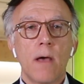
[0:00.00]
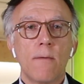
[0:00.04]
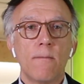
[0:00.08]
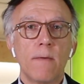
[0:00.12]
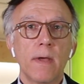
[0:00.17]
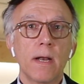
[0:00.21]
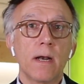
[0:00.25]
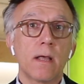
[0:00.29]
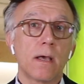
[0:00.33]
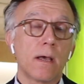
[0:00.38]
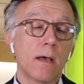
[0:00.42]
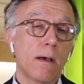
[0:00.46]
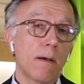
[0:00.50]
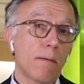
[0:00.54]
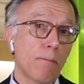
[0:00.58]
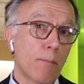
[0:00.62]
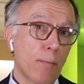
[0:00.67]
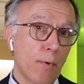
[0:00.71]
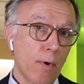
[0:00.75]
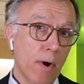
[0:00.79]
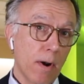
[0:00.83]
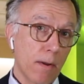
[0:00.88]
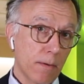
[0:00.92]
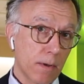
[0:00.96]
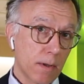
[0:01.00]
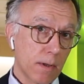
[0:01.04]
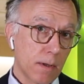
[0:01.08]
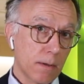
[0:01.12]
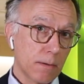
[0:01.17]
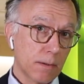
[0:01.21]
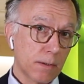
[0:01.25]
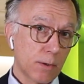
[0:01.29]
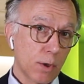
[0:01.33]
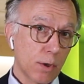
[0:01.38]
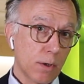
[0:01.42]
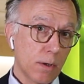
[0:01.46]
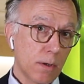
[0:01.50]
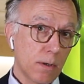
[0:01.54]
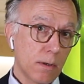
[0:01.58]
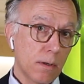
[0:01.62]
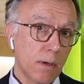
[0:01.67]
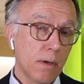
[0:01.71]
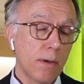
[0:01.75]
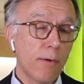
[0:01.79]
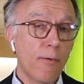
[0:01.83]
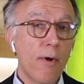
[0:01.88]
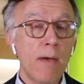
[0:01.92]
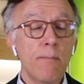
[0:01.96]
Well, the
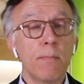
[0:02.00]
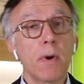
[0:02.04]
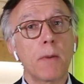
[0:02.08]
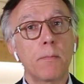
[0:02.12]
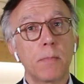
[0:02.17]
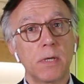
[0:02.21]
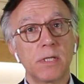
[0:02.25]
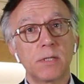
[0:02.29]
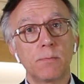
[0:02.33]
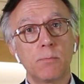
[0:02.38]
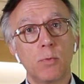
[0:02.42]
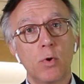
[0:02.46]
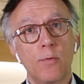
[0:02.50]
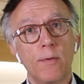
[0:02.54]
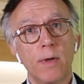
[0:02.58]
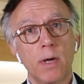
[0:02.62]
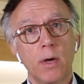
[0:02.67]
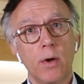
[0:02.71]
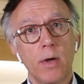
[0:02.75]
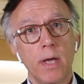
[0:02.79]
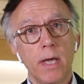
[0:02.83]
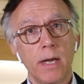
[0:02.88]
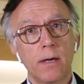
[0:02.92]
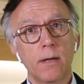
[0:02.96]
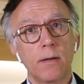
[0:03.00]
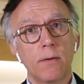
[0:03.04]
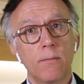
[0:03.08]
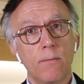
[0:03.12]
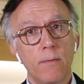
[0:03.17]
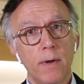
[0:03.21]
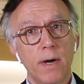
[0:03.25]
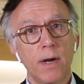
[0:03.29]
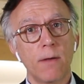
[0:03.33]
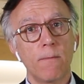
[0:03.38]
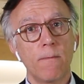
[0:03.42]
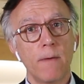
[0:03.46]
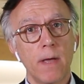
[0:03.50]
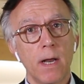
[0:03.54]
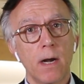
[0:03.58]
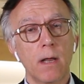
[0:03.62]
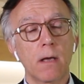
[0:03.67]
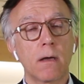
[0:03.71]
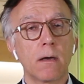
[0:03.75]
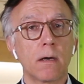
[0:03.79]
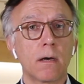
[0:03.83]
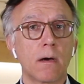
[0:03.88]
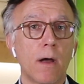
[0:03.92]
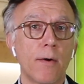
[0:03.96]
ramp up is moving ahead very
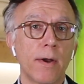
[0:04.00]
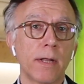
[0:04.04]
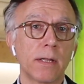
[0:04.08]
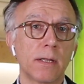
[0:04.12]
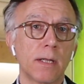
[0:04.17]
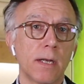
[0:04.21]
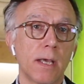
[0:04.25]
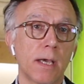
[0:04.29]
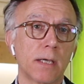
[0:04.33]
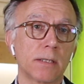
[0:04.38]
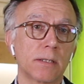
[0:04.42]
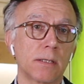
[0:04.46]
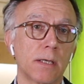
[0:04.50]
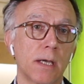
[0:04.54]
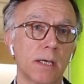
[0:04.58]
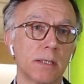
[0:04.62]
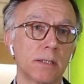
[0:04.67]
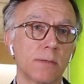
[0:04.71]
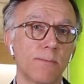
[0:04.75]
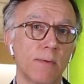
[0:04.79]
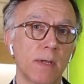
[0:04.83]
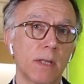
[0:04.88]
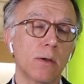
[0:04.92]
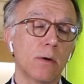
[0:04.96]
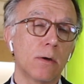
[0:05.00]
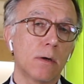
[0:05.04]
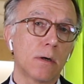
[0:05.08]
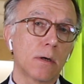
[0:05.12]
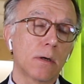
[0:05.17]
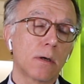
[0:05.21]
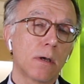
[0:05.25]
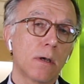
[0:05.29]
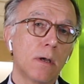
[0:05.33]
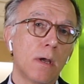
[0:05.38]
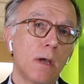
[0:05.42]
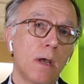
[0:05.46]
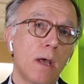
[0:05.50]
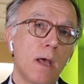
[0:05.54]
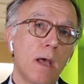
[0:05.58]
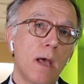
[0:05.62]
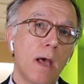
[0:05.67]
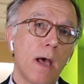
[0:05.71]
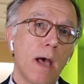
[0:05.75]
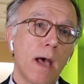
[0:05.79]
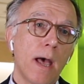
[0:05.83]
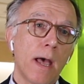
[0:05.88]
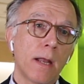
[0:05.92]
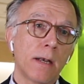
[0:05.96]
well currently as we talk.
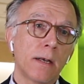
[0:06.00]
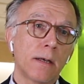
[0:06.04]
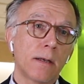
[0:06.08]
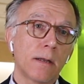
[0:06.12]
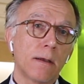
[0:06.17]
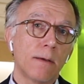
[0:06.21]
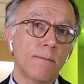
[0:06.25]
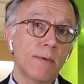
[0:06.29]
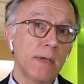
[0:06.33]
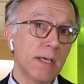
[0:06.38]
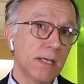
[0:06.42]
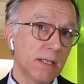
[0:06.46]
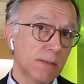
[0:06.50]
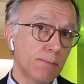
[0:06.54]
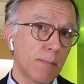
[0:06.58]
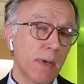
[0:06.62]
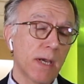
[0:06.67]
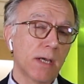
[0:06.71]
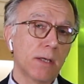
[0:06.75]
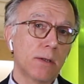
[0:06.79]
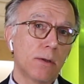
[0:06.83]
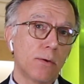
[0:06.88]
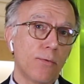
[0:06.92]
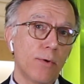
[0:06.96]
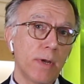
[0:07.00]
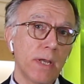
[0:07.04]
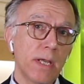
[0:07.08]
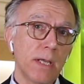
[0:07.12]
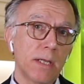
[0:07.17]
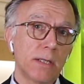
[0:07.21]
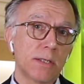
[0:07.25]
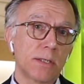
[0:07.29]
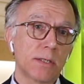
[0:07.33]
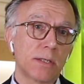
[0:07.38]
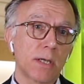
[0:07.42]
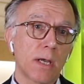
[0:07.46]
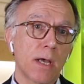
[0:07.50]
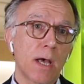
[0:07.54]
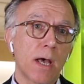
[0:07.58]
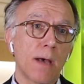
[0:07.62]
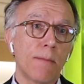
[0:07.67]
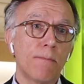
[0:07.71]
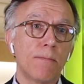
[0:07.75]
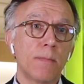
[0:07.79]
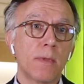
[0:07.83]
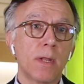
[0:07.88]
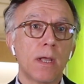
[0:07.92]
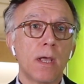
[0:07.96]
And we expect to reach
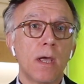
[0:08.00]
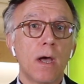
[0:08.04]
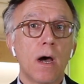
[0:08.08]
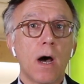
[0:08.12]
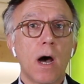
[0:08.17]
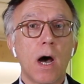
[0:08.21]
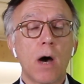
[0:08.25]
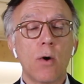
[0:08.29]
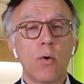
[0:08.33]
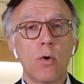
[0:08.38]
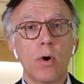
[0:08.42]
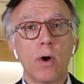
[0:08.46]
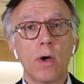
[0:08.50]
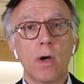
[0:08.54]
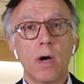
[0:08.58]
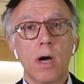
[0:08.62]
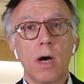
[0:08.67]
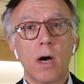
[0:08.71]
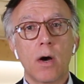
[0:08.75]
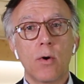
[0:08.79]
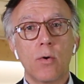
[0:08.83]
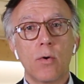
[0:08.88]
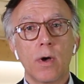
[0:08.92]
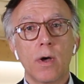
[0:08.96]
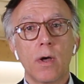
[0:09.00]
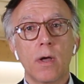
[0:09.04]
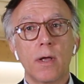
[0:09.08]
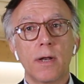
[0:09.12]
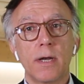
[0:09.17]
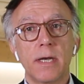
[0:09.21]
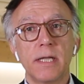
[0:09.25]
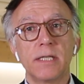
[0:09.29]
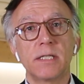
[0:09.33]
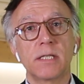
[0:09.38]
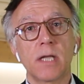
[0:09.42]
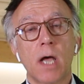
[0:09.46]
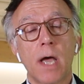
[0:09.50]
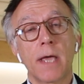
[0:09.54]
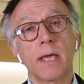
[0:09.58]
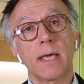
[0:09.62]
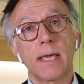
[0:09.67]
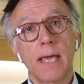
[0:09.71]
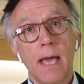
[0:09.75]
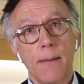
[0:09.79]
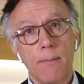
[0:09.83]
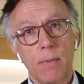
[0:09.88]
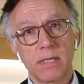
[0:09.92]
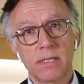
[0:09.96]
our design
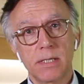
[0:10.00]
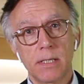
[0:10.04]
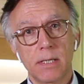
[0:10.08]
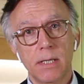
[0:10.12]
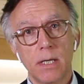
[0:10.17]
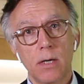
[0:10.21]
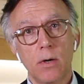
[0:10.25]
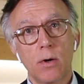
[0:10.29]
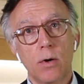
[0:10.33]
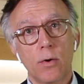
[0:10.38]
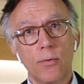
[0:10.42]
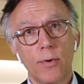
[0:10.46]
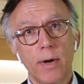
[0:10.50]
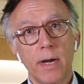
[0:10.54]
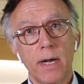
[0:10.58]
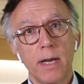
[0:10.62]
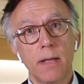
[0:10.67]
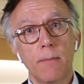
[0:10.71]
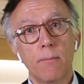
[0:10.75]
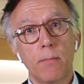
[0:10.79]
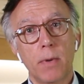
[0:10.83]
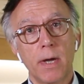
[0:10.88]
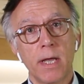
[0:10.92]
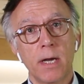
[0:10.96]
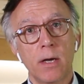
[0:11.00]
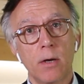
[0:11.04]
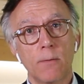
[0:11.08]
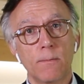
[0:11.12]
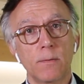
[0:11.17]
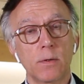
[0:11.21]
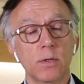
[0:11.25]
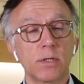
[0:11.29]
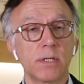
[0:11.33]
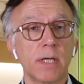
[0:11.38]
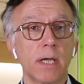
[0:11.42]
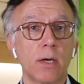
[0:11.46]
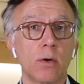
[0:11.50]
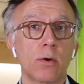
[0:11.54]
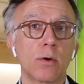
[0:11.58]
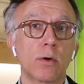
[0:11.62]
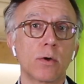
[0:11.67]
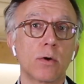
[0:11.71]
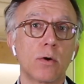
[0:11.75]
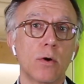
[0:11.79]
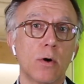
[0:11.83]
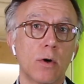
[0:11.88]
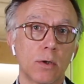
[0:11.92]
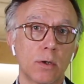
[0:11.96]
capacity already by end of the second
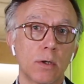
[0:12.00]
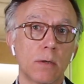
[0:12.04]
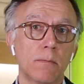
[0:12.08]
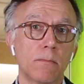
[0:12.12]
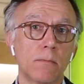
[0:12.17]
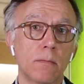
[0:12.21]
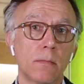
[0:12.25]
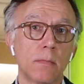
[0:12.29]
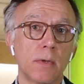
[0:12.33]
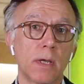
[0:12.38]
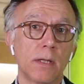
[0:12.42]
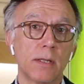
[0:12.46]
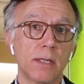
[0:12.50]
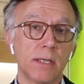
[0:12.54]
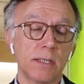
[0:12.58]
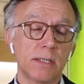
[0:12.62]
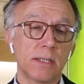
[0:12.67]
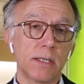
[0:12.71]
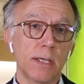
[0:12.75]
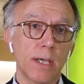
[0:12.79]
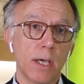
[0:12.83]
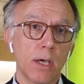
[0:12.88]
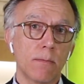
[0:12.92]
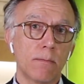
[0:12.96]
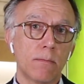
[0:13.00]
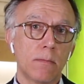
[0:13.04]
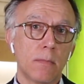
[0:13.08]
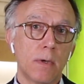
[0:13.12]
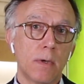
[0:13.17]
quarter this year.